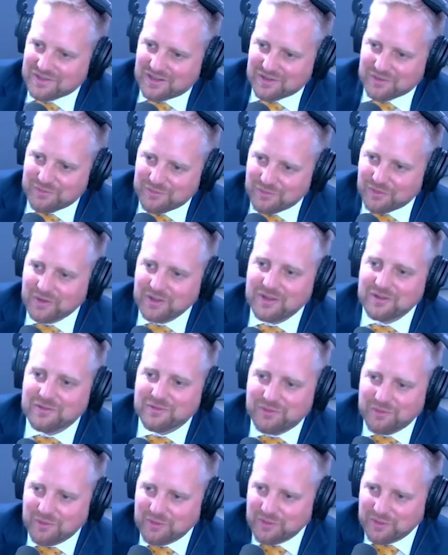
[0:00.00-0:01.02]
are falling
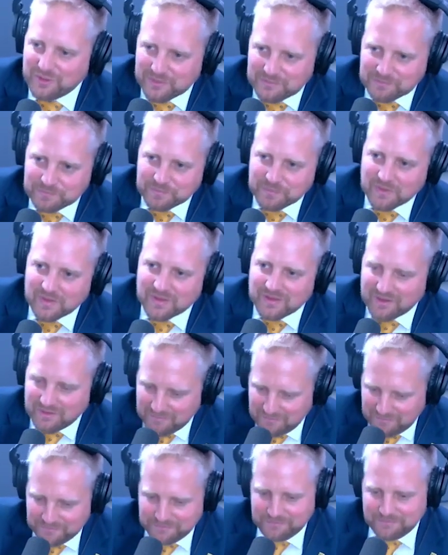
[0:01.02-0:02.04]
for
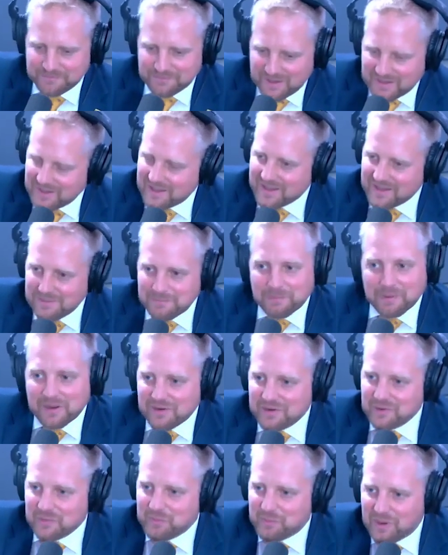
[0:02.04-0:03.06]
a
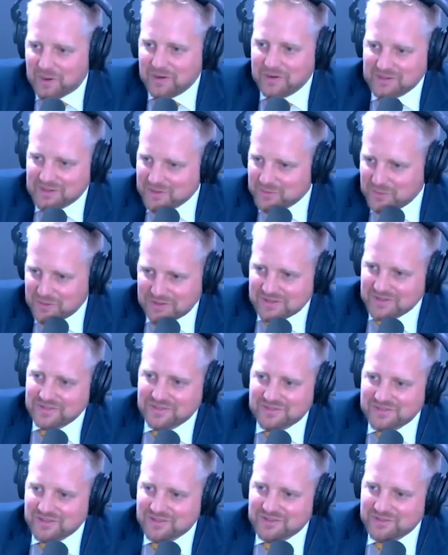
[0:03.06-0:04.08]
Pirate Party which
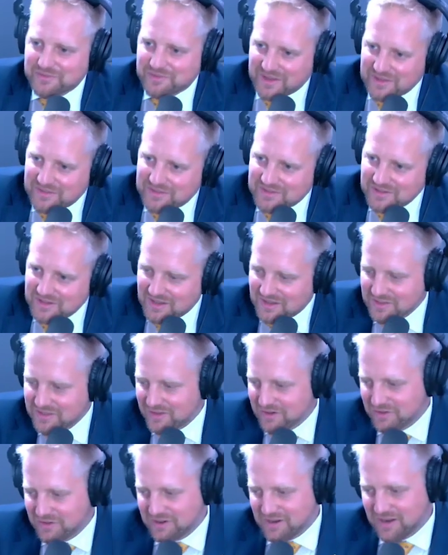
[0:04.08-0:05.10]
is just fancy, and
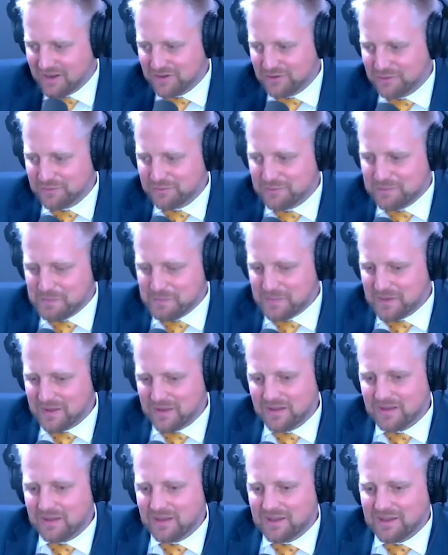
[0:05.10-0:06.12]
they're kind of
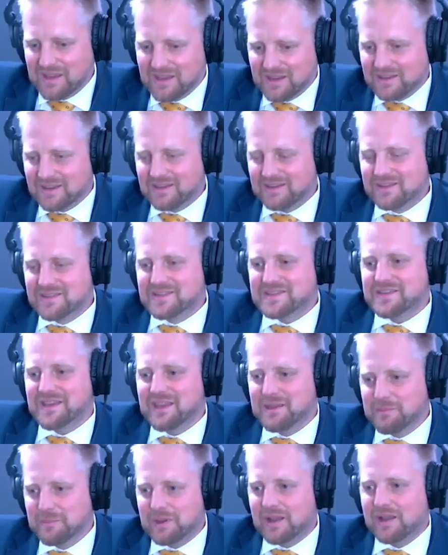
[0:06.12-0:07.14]
getting the
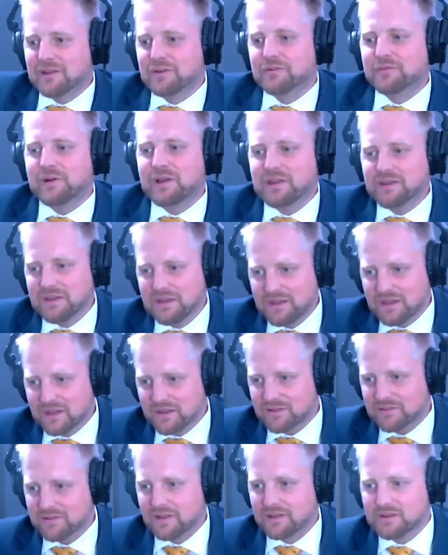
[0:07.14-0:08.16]
same kind of
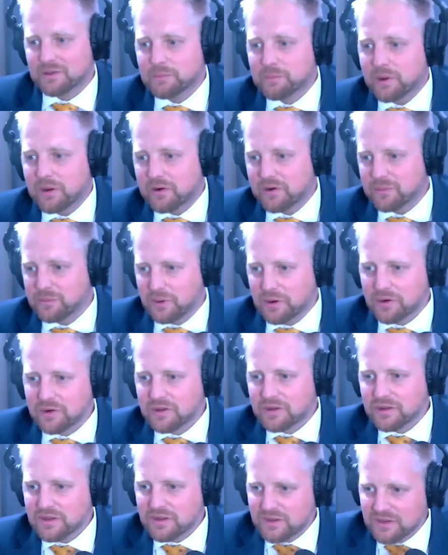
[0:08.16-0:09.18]
ideas like the Pirate
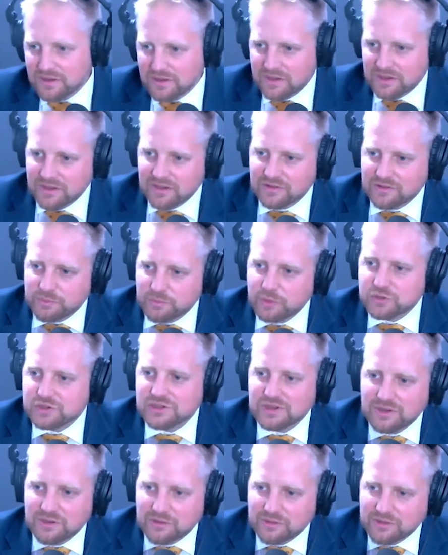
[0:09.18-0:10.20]
Party is
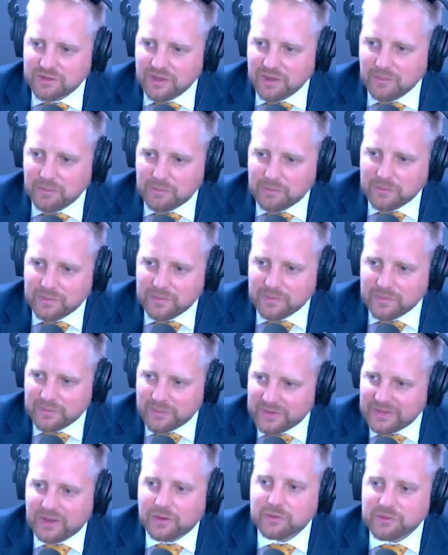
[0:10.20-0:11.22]
pushing on them
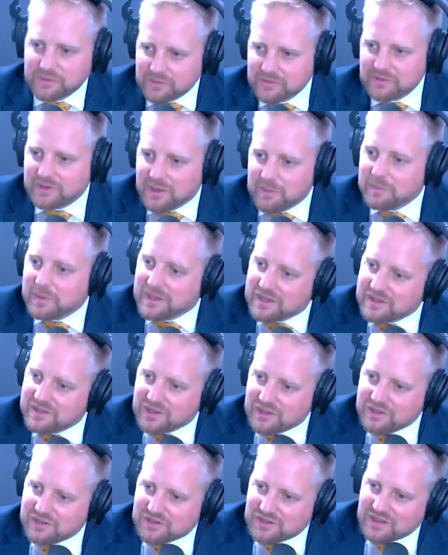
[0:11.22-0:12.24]
without them
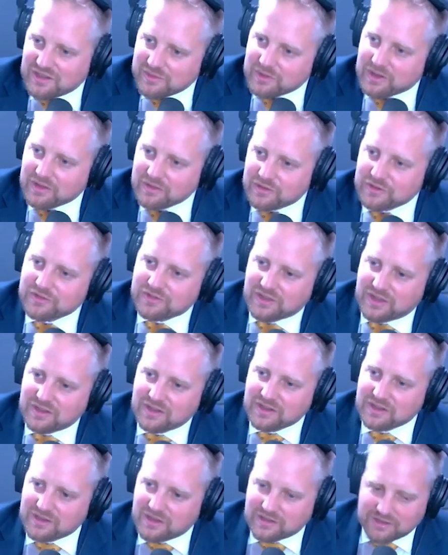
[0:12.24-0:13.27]
actually even
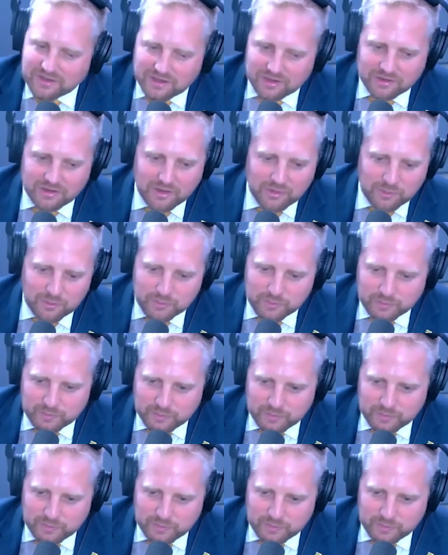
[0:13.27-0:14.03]
understanding that they are now